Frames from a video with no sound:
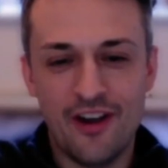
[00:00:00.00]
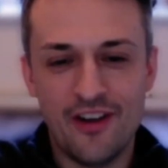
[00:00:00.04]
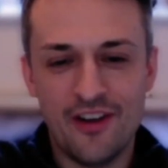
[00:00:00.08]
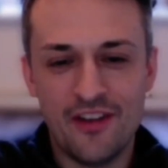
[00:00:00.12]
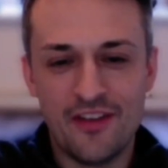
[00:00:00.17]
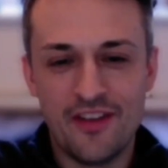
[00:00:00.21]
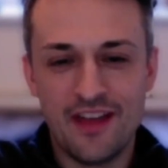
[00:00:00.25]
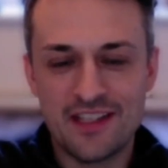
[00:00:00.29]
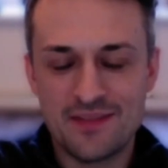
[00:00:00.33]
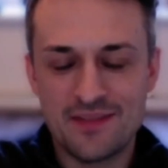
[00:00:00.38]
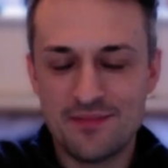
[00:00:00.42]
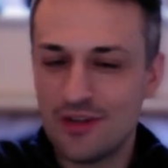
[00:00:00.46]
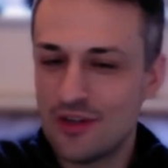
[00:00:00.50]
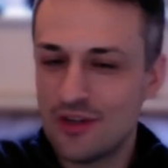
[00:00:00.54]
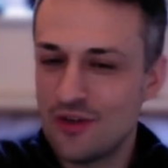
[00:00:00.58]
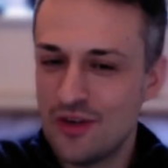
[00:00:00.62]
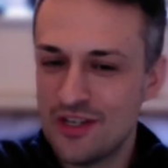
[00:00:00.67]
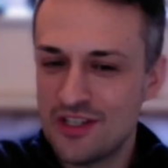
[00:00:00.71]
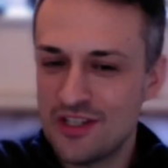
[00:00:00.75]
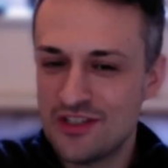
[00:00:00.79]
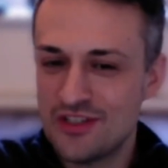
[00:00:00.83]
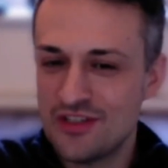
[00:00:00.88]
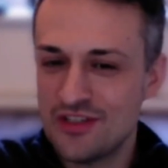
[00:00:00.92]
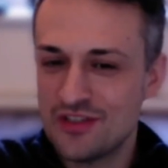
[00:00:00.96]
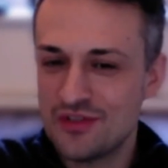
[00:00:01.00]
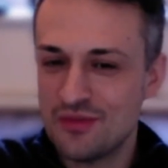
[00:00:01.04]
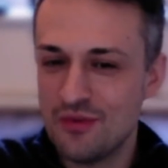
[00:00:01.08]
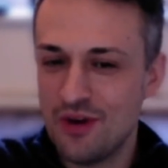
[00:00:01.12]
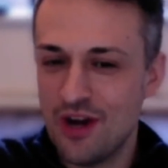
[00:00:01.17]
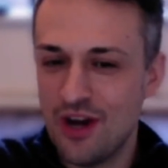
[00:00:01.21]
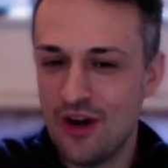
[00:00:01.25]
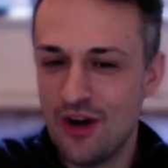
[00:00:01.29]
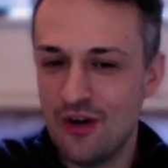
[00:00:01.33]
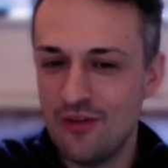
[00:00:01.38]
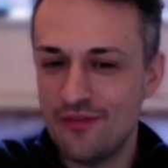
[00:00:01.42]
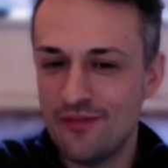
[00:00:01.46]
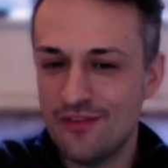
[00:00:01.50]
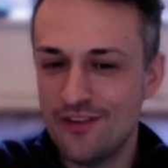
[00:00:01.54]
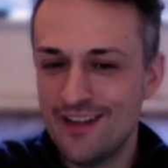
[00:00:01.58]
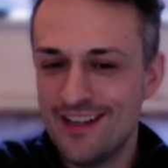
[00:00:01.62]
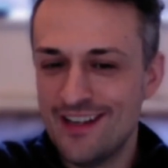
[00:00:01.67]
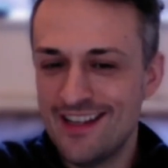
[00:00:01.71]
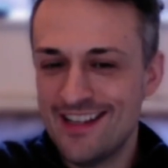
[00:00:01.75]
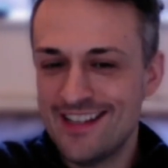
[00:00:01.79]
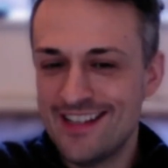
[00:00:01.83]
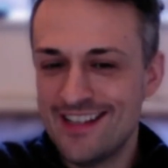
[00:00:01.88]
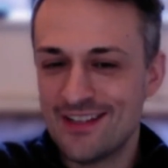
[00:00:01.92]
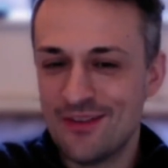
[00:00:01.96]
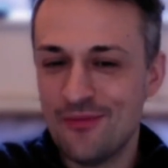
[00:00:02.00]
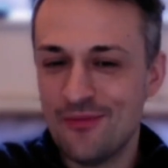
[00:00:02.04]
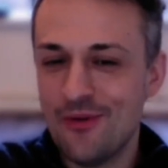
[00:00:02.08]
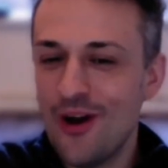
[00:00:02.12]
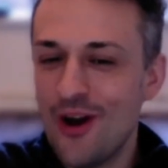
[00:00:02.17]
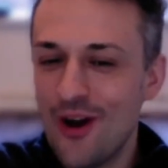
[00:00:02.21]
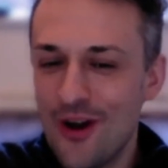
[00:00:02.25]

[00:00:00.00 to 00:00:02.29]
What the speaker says: that's my question 12. So what